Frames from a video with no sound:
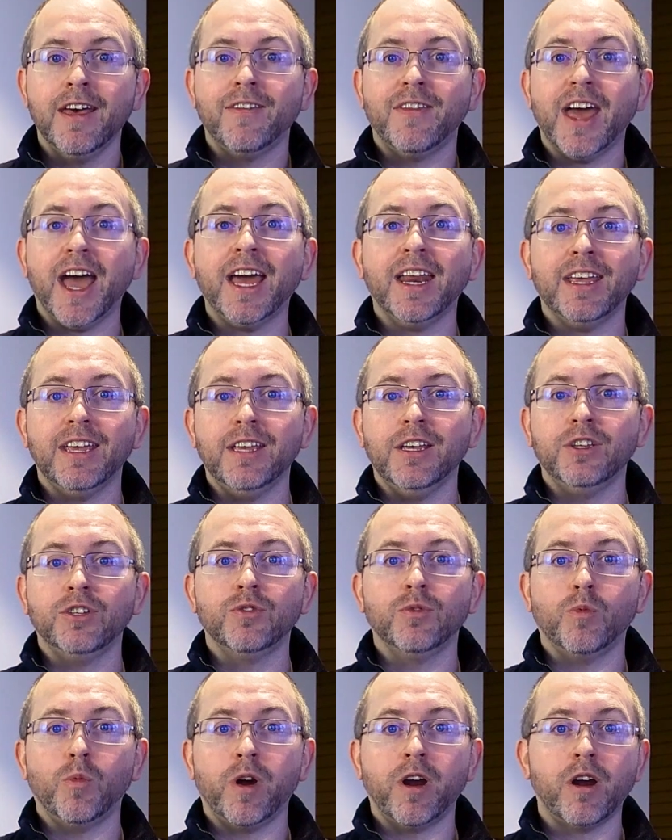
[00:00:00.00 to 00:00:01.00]
That is
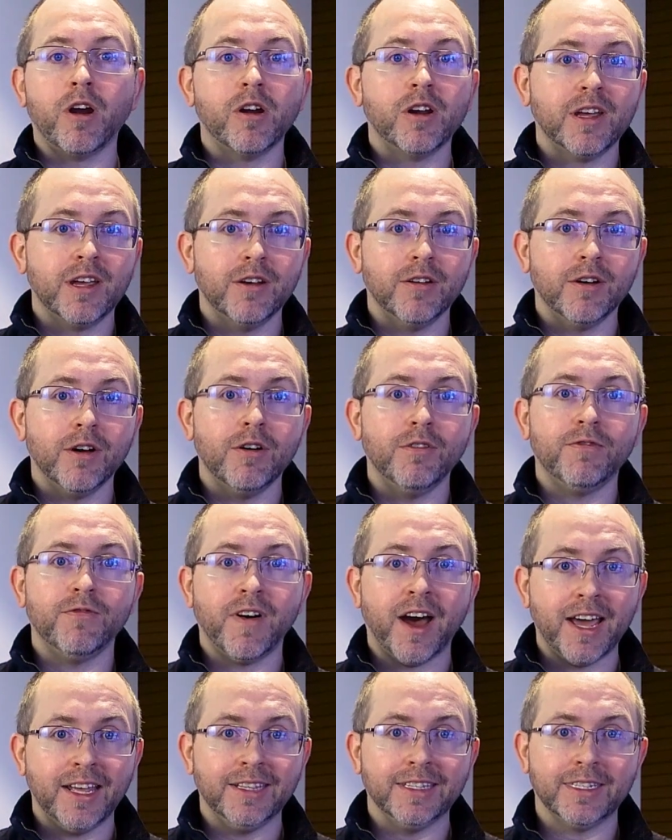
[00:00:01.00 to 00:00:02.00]
where our hero
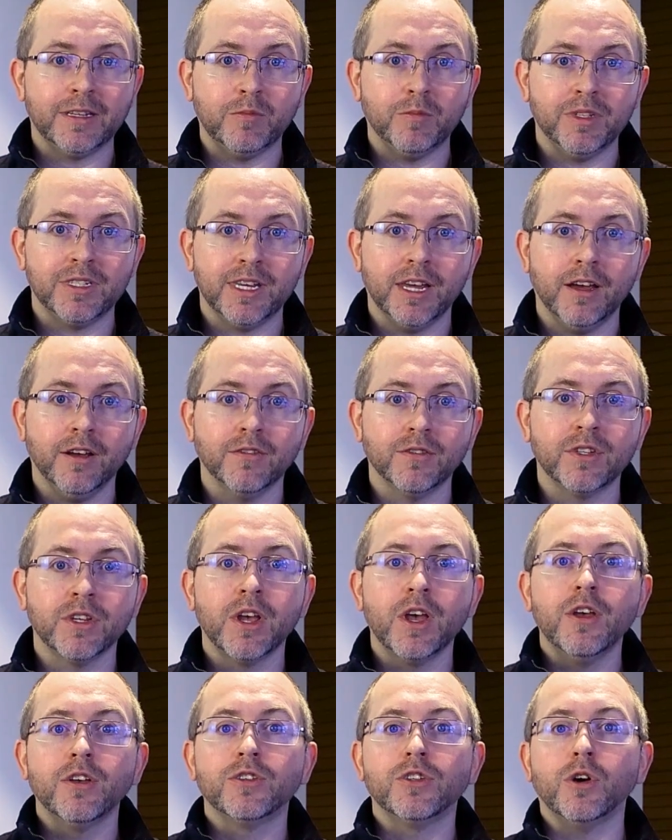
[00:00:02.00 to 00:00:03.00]
finds themselves.
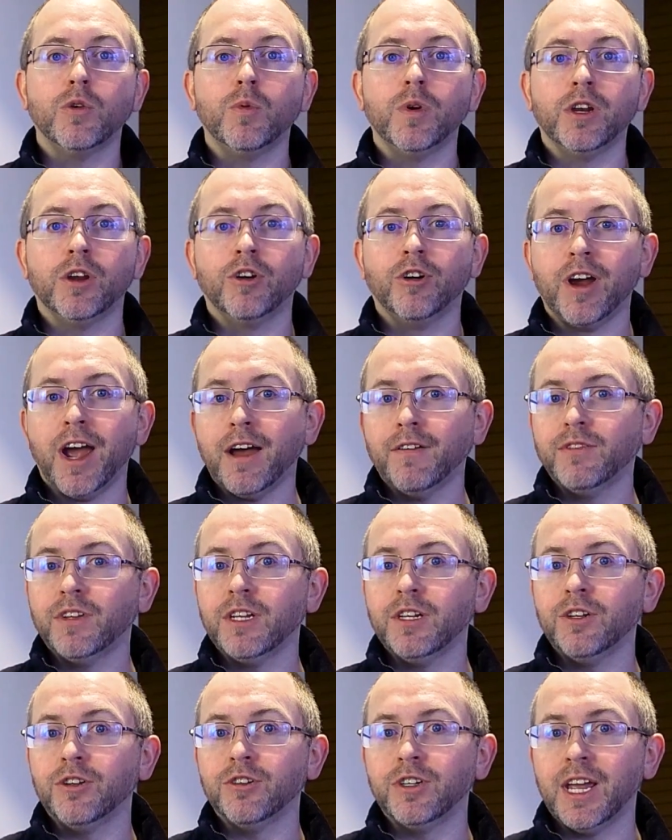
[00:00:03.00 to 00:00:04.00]
So when
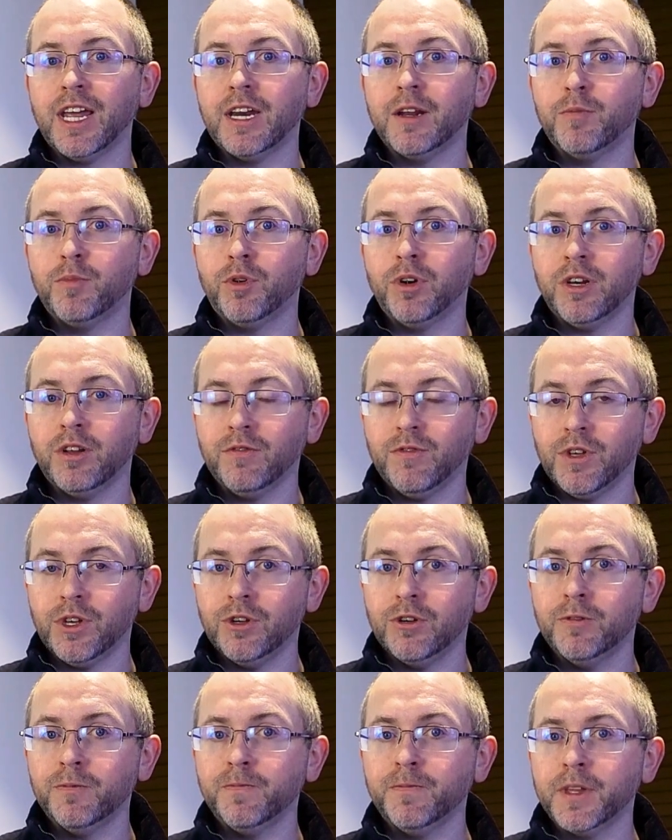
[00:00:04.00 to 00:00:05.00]
crafting your data point of
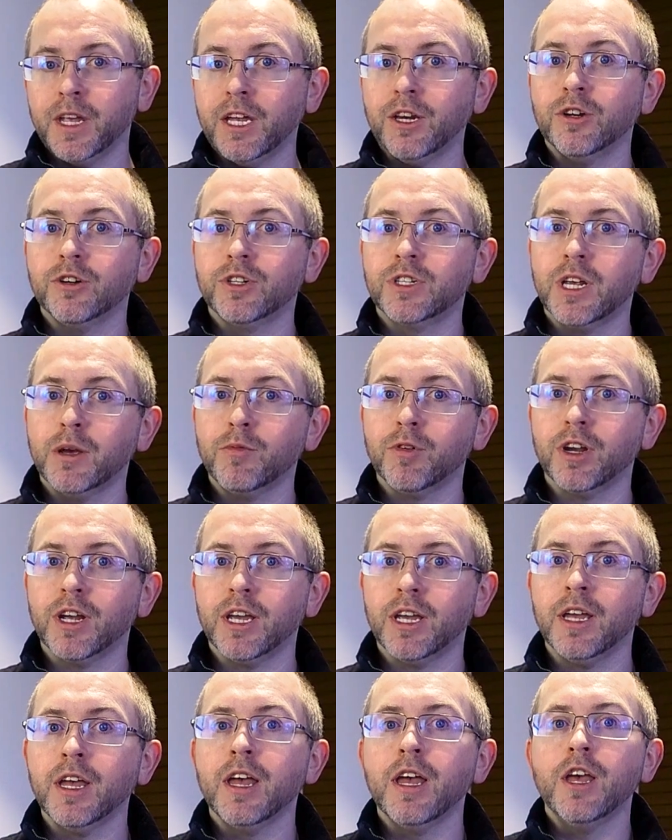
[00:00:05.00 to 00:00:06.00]
view in your
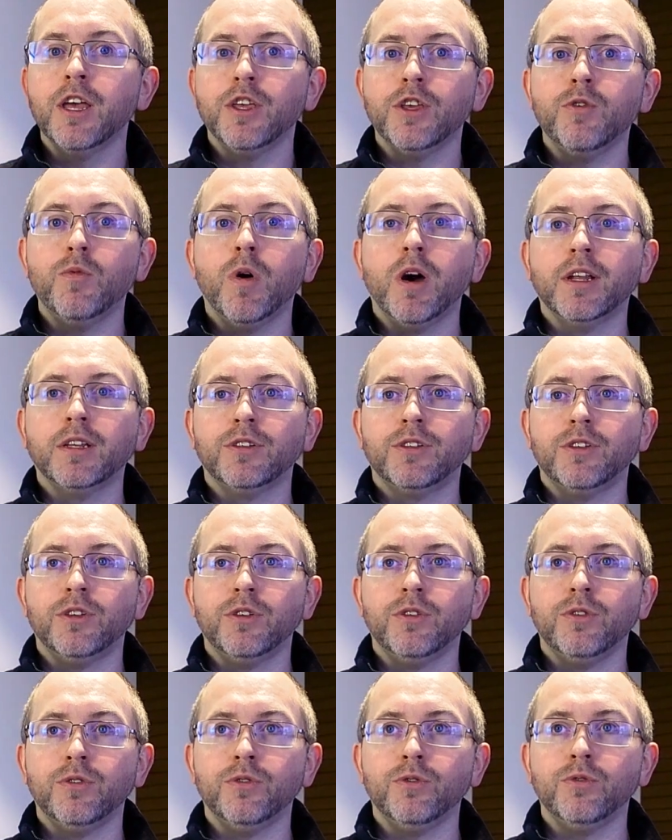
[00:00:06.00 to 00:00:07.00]
summary, you want
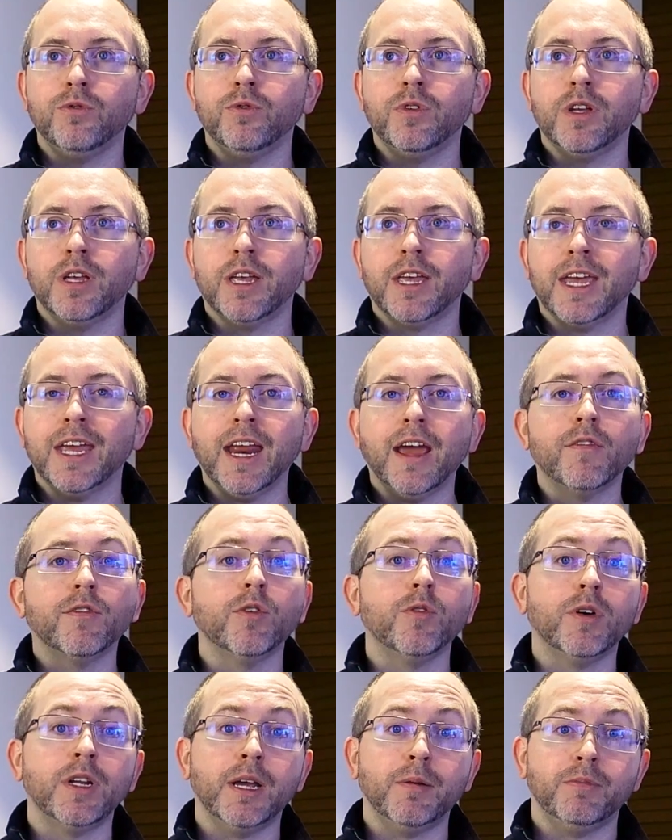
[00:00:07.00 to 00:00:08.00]
to get
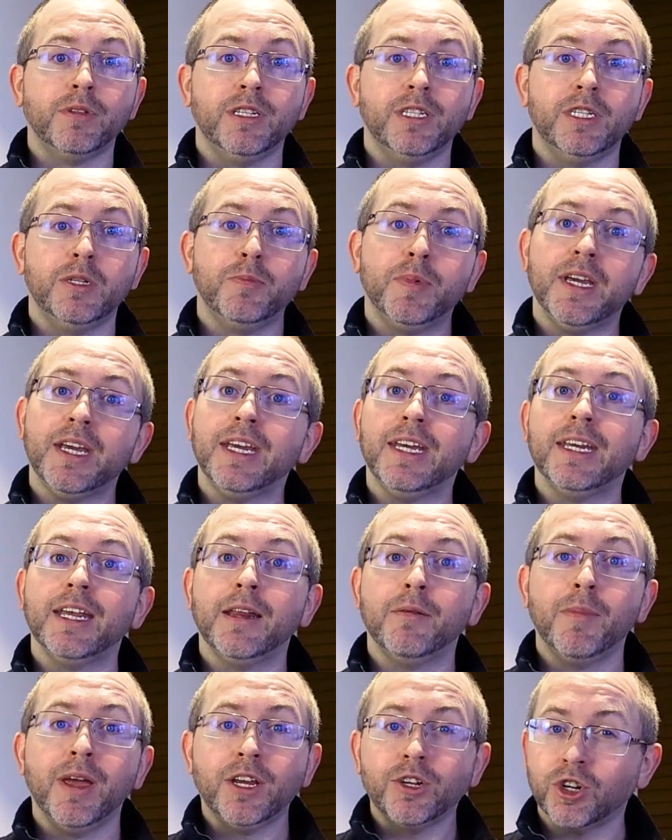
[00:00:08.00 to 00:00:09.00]
everyone up to speed
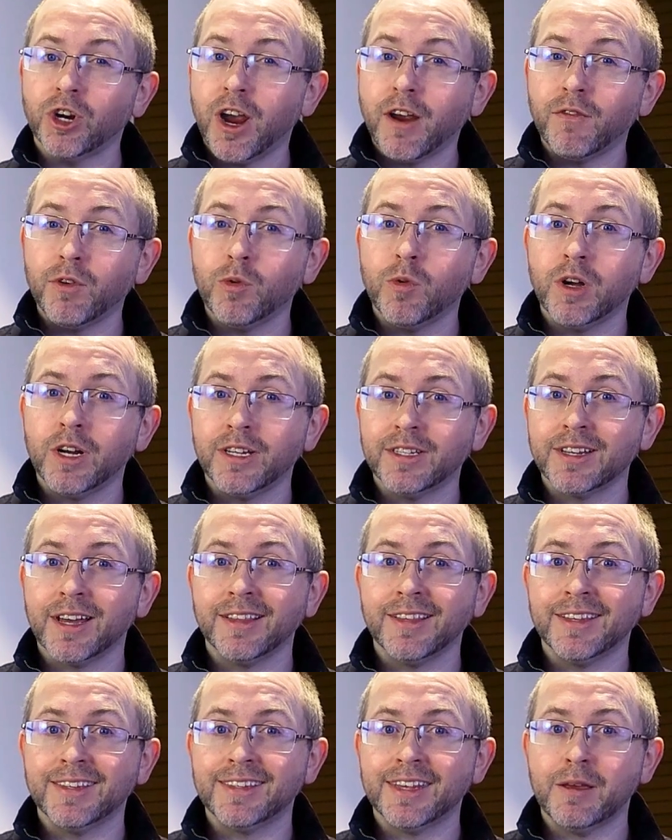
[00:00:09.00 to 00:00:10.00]
and make sure everyone is
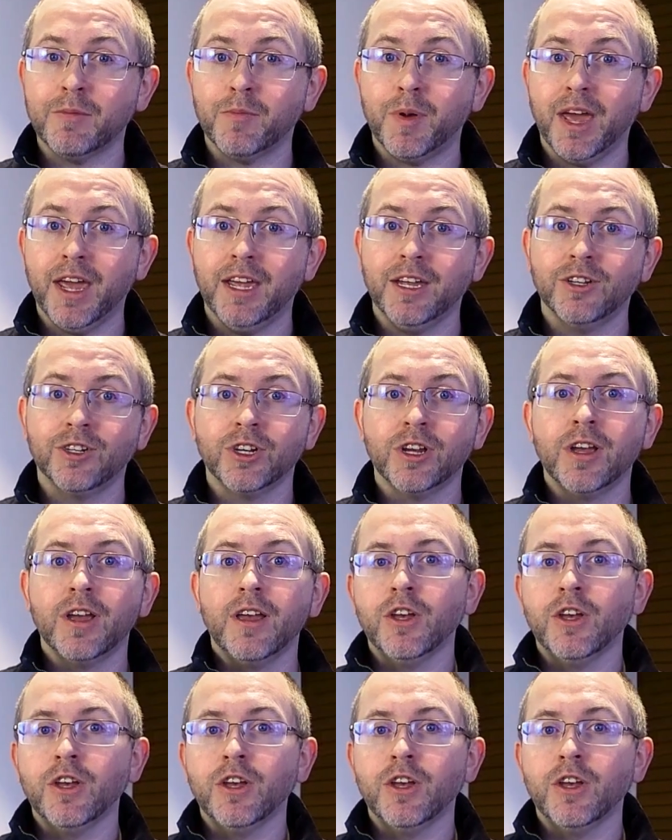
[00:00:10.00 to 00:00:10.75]
on the same page.